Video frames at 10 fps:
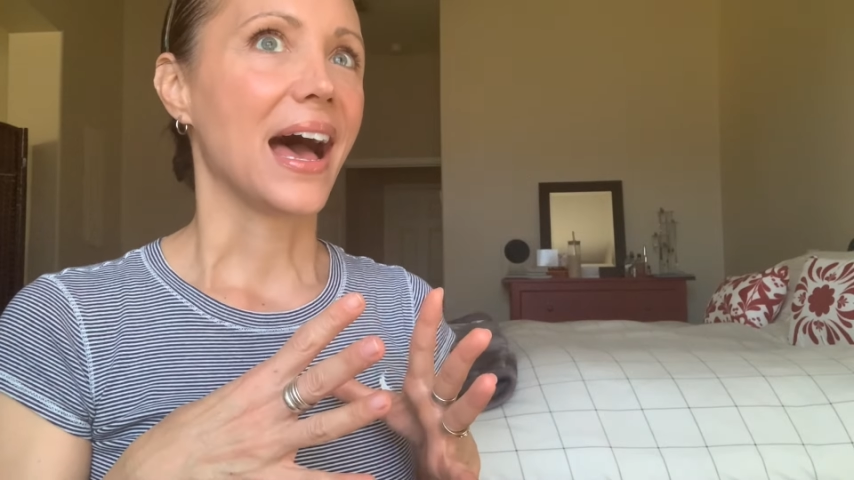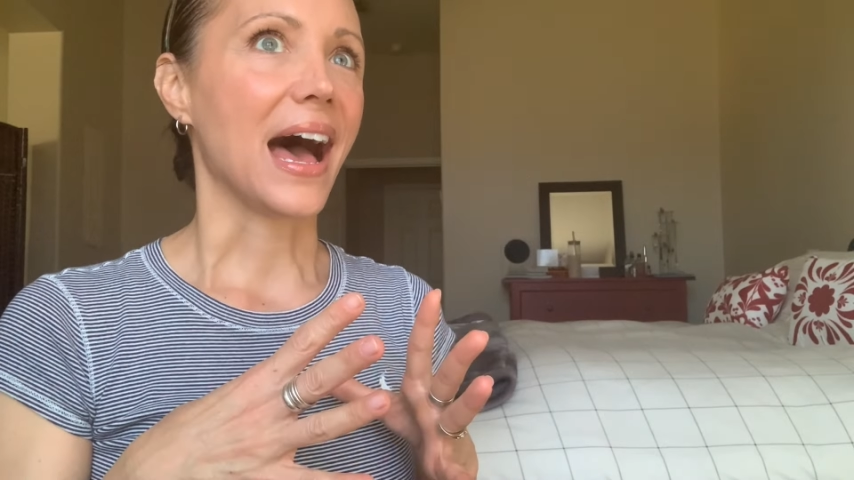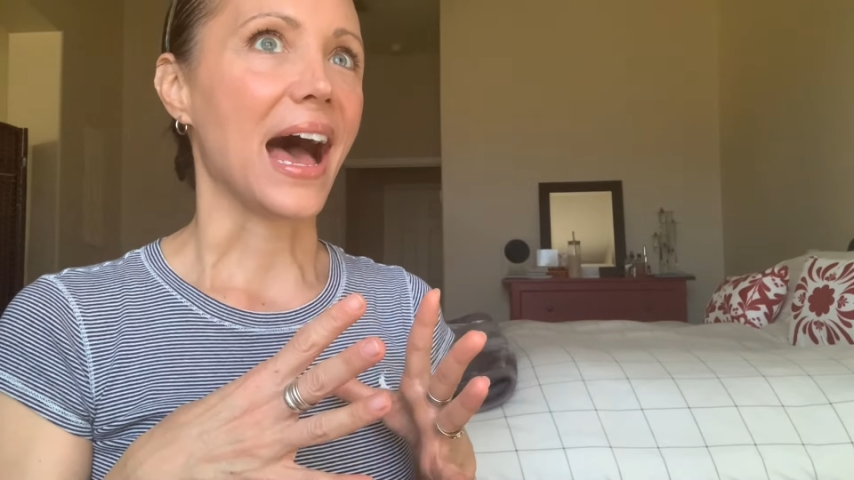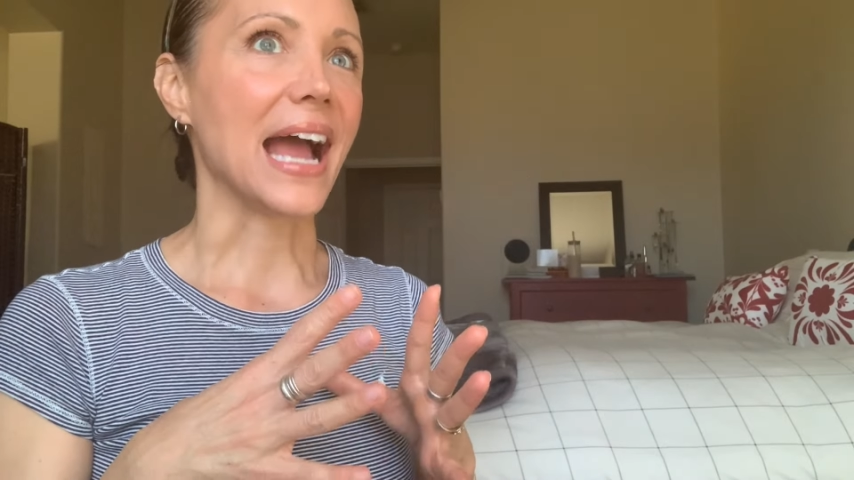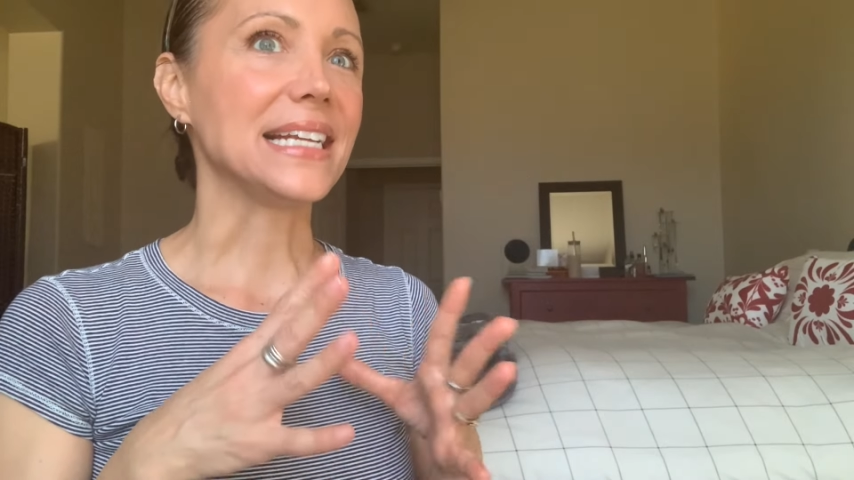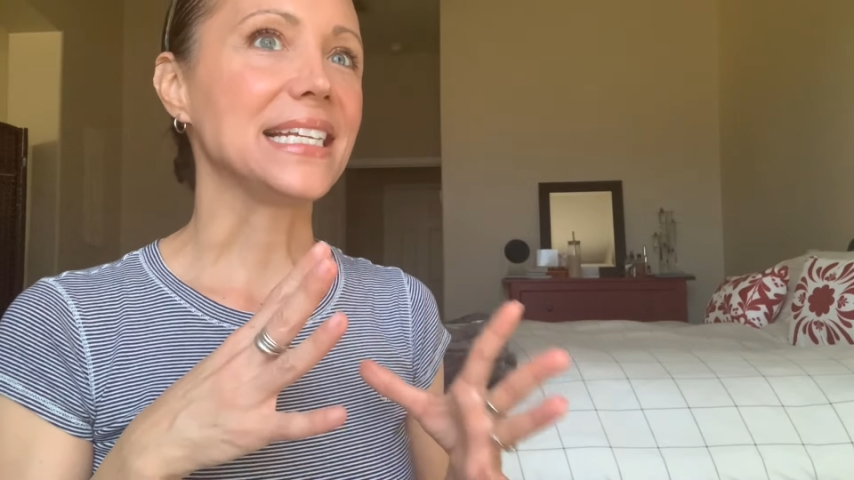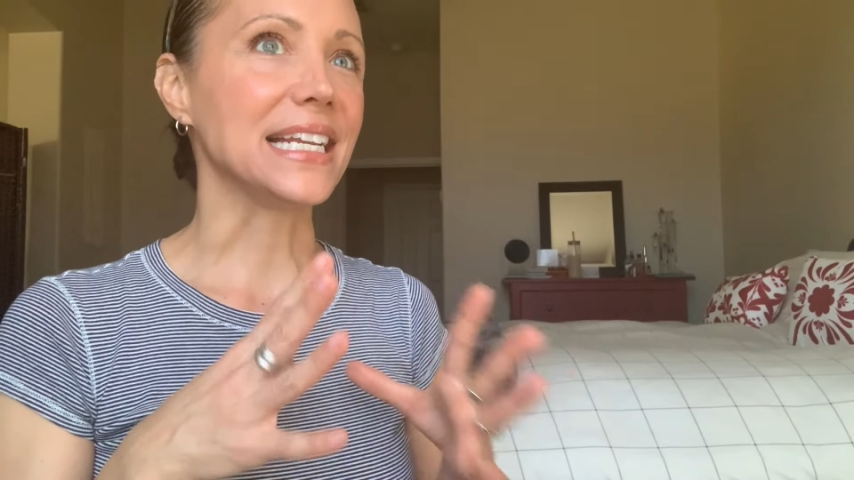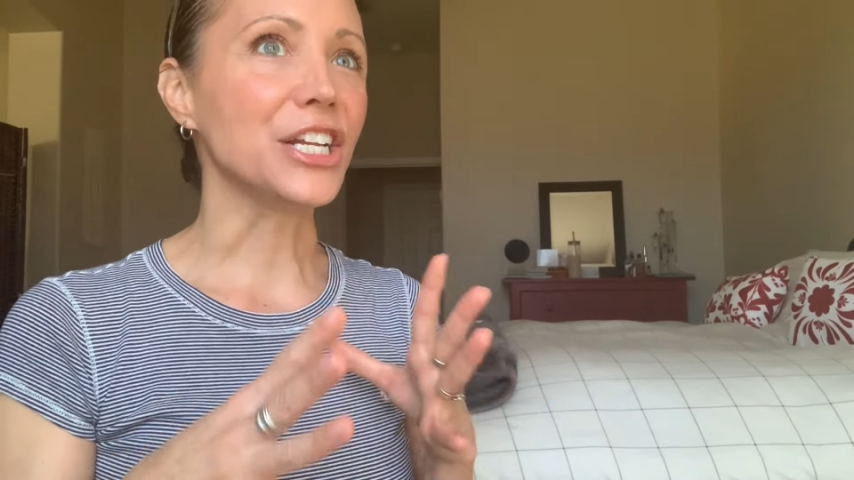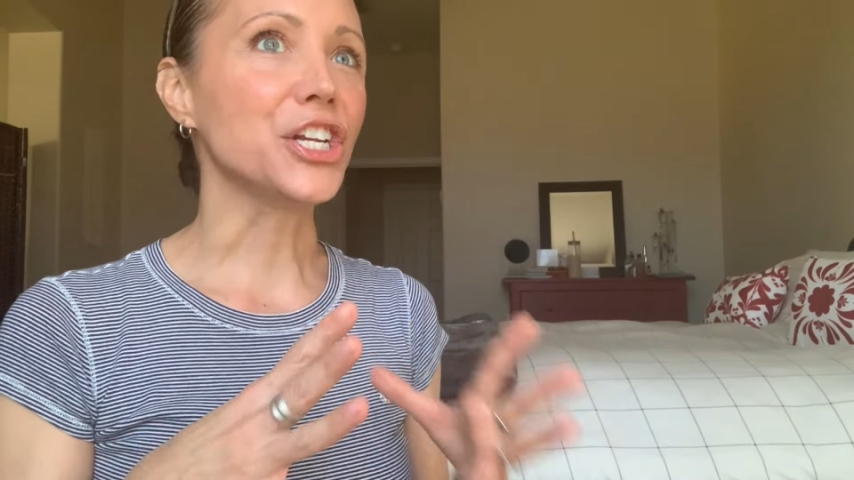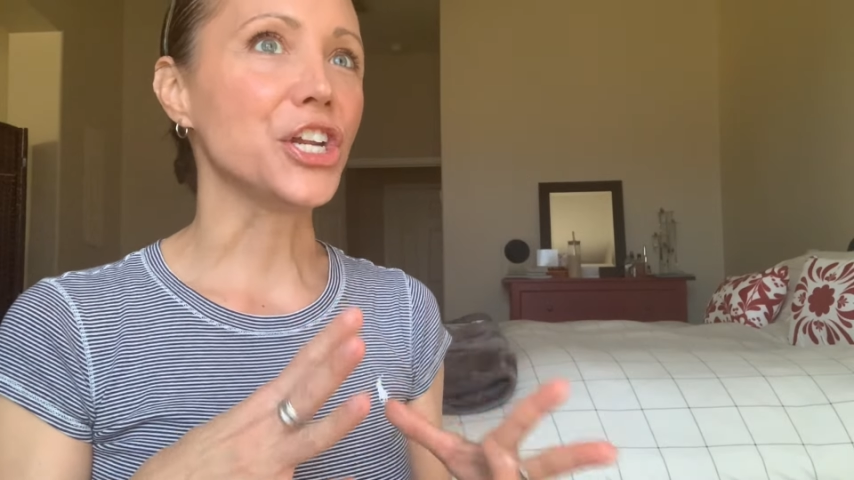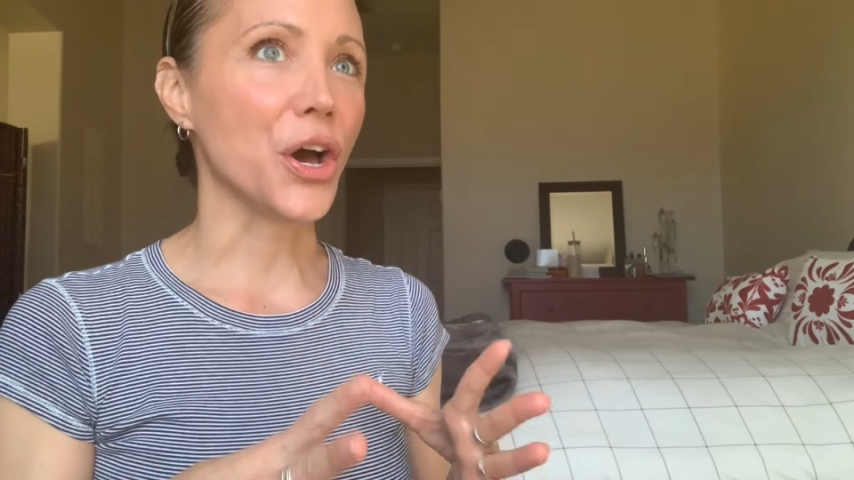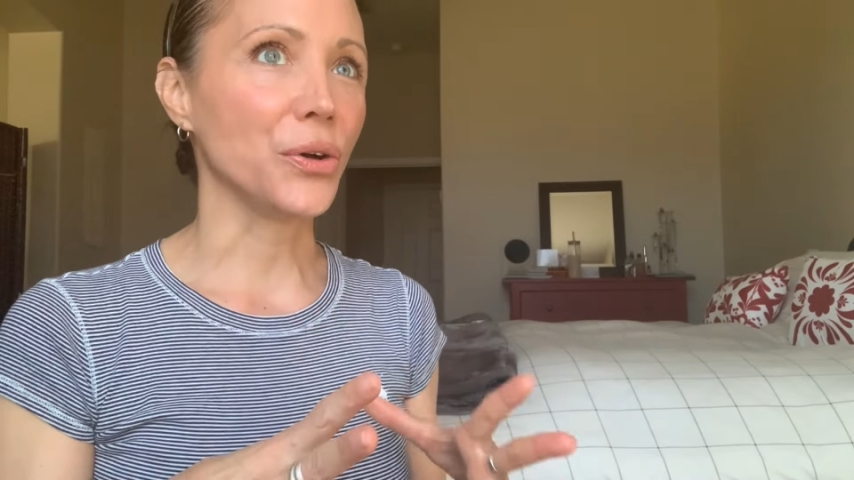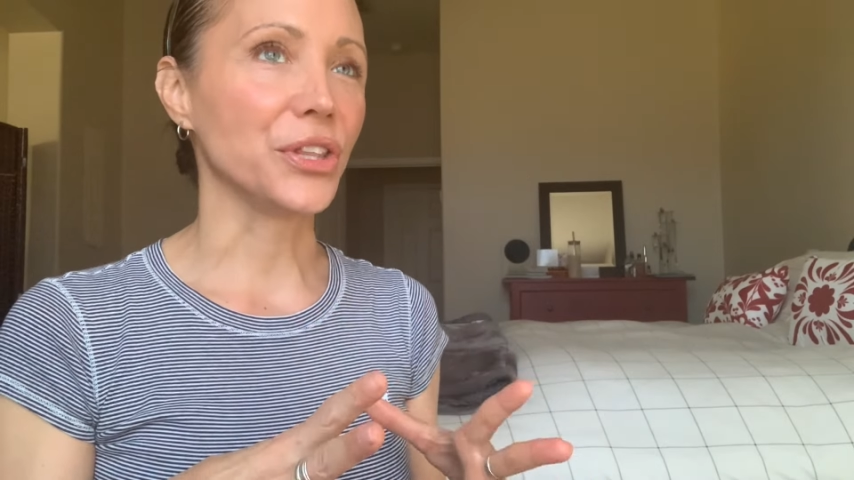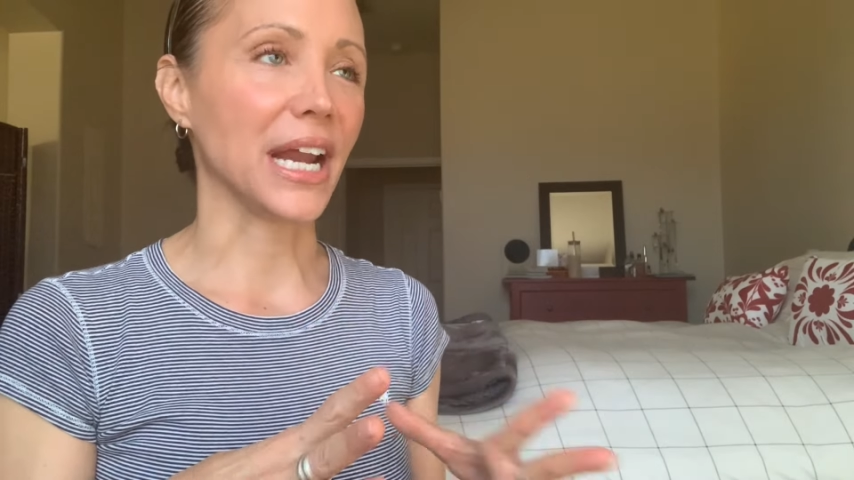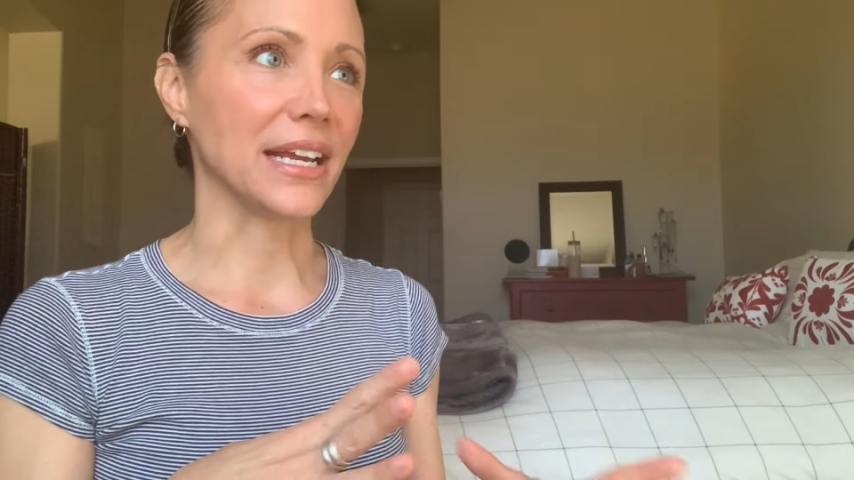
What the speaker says: I didn't know that I